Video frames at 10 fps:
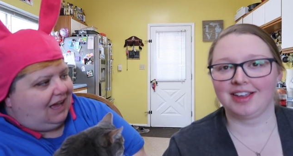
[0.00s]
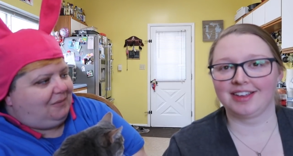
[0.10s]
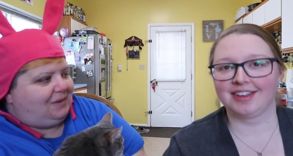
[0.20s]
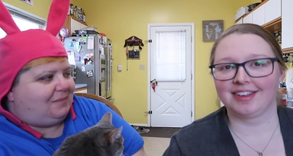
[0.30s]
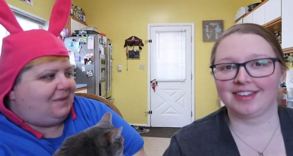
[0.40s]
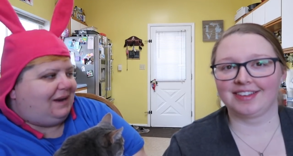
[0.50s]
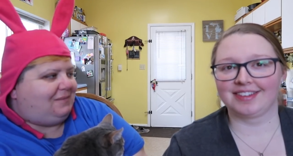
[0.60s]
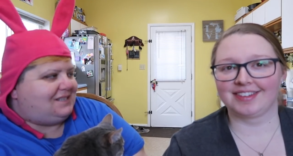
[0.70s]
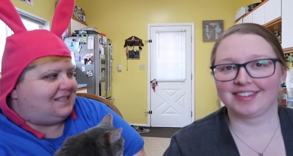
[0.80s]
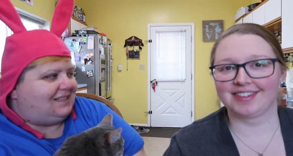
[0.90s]
Speaker 1: I mean it
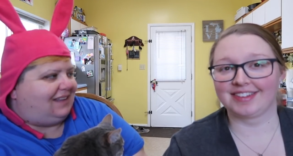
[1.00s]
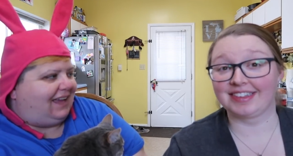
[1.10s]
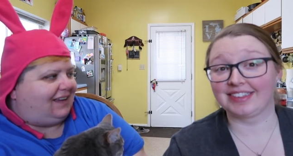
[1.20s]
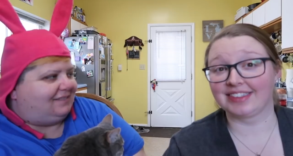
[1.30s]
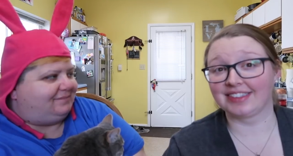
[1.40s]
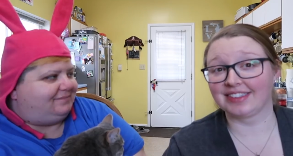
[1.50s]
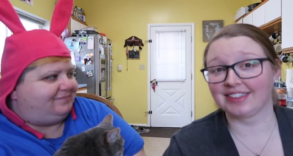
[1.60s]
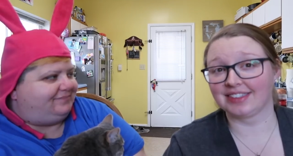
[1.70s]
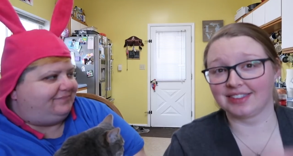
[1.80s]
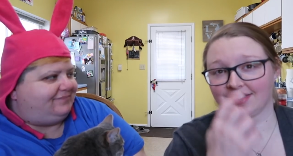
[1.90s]
wasn't like
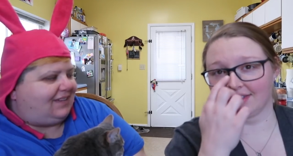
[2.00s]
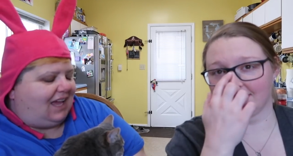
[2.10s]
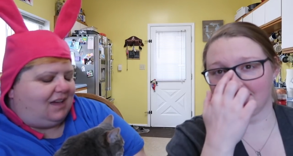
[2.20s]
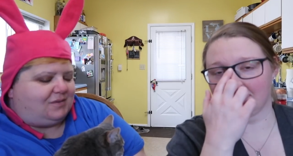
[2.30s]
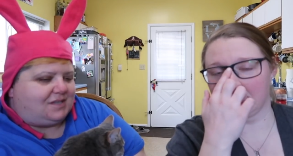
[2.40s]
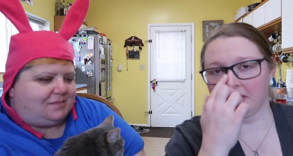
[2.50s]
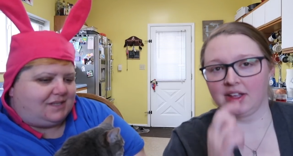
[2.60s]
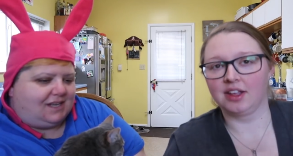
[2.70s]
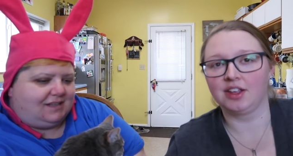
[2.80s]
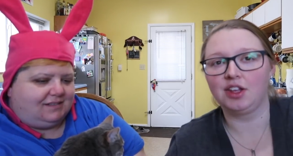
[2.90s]
yeah, I was
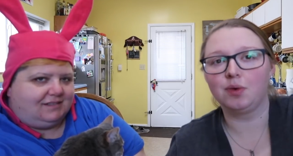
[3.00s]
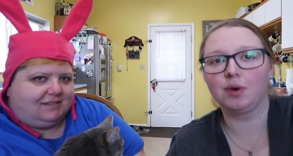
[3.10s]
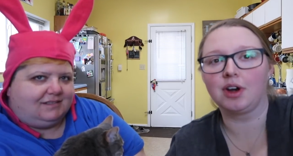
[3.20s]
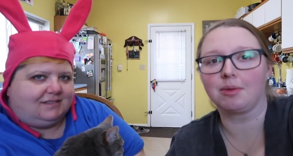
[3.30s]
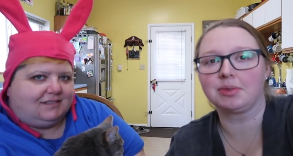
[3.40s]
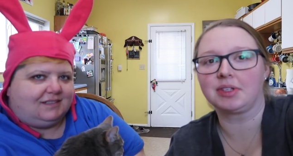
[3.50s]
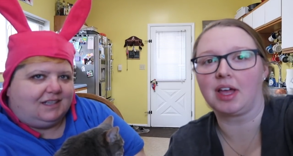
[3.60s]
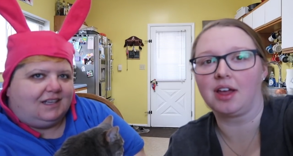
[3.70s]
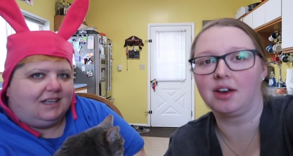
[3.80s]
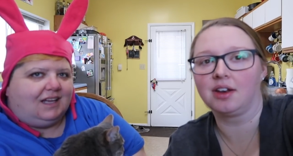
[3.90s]
upset. You were
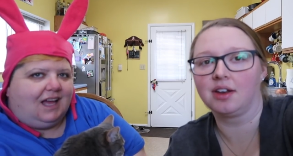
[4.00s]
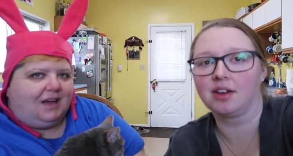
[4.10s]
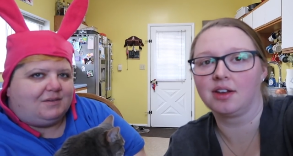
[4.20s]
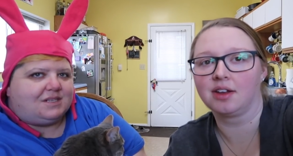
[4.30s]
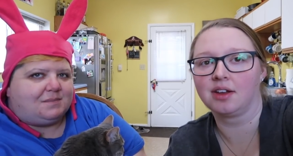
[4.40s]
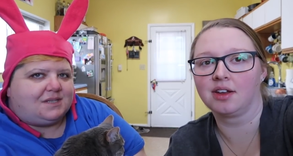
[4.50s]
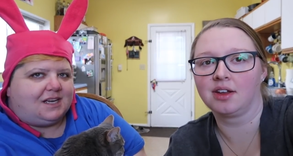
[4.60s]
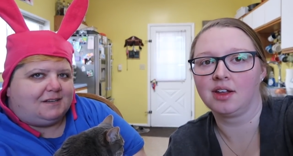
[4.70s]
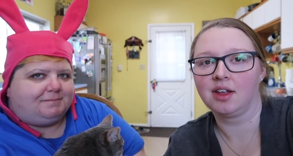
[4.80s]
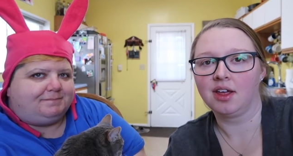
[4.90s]
upset. I was
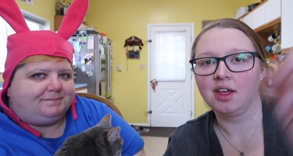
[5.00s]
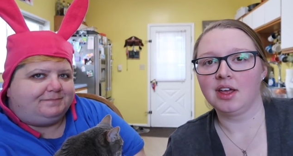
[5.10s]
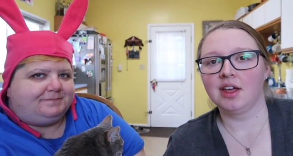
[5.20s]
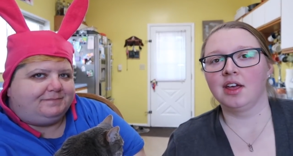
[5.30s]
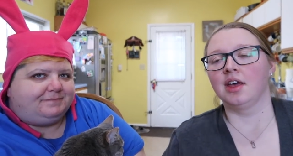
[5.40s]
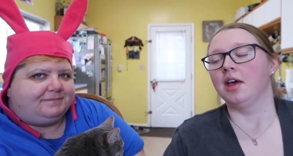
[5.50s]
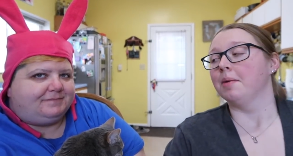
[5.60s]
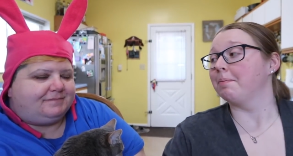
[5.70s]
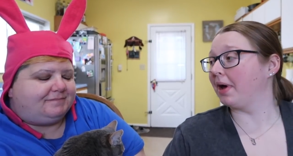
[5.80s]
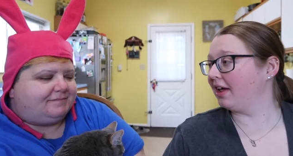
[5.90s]
upset.
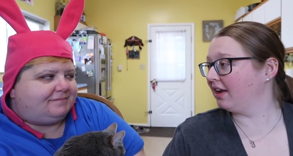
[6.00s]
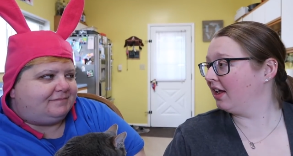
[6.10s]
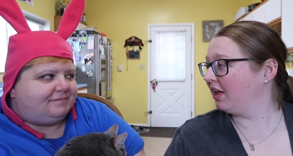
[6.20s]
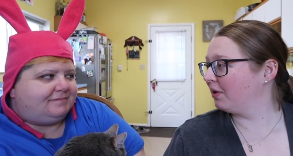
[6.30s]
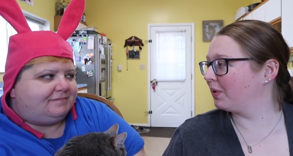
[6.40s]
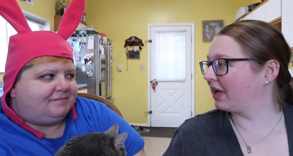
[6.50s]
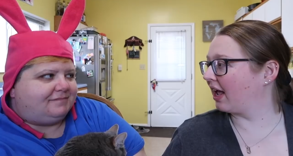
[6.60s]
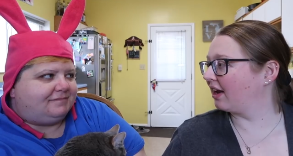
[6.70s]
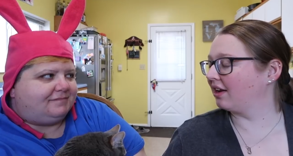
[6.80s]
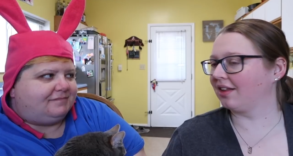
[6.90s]
Speaker 2: But we
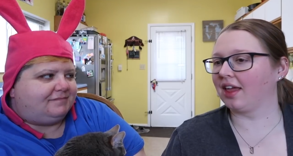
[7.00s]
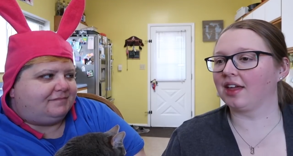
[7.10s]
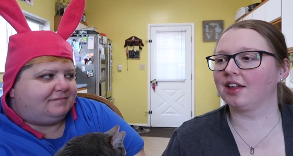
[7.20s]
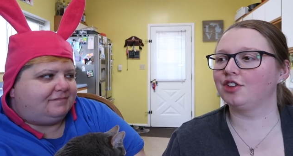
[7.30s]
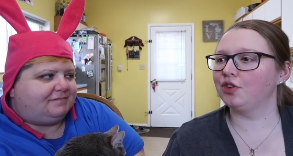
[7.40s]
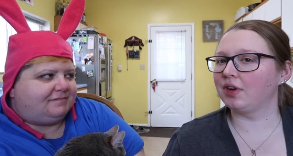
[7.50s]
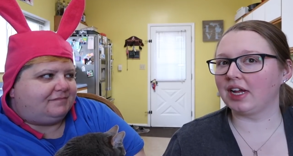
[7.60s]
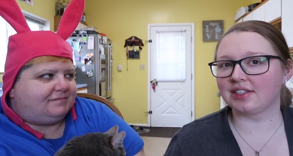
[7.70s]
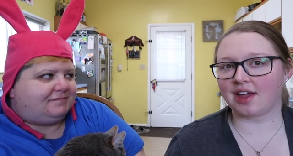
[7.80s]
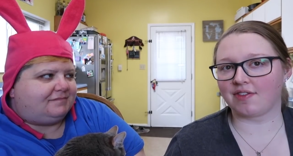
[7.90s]
got it like two
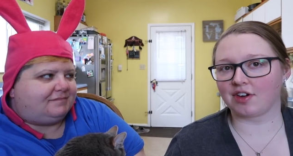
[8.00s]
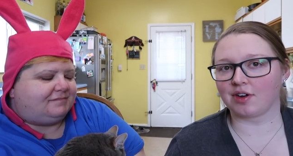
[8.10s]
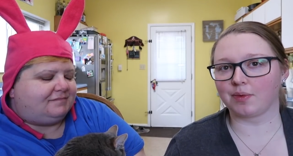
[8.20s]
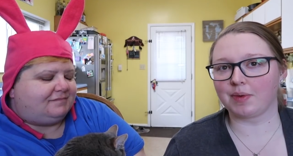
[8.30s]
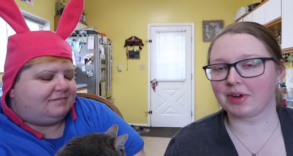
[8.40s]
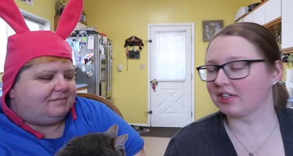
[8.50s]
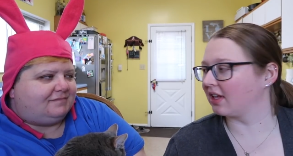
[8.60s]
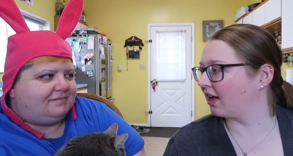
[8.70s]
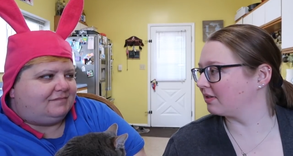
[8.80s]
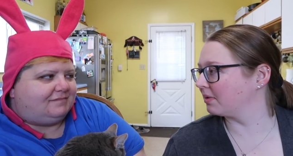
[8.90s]
days after we went to
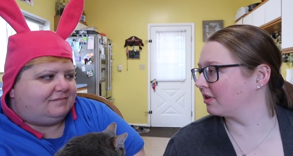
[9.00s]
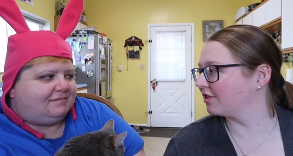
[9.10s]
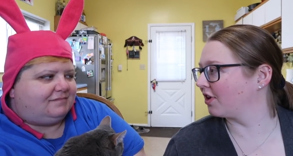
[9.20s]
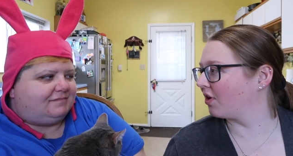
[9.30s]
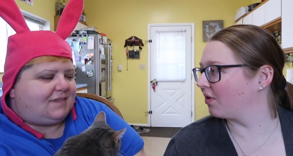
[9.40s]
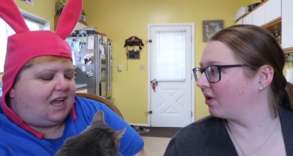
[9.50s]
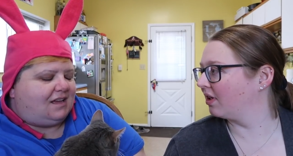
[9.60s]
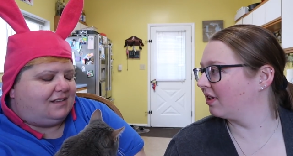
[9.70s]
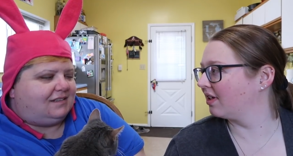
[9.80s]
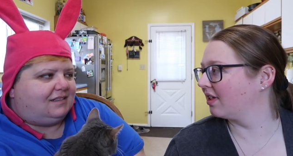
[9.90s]
the hospital, so
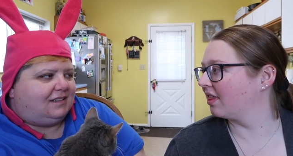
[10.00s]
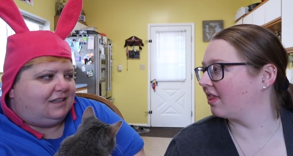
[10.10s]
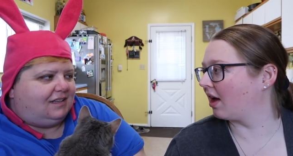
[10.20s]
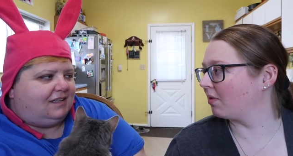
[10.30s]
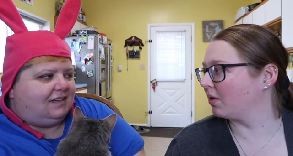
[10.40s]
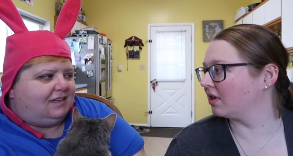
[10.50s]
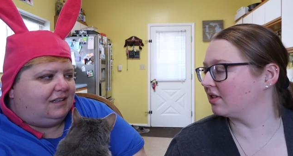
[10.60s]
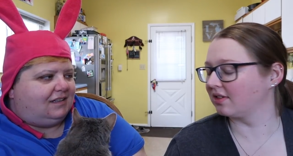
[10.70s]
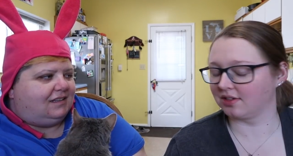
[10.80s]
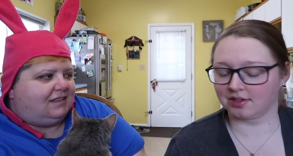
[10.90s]
yeah. that
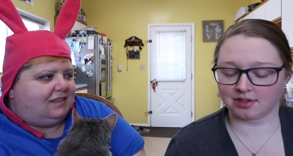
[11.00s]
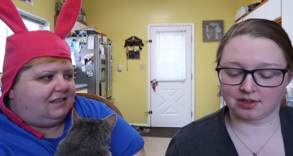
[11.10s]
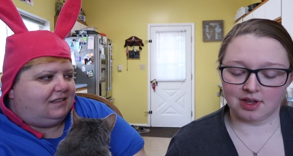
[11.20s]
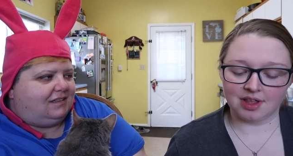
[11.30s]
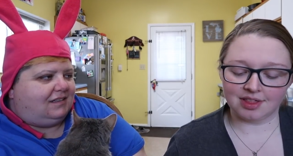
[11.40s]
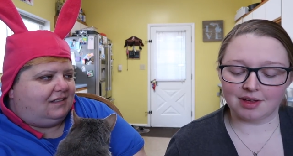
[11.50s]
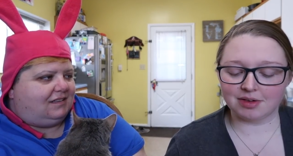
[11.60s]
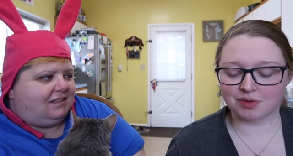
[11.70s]
was that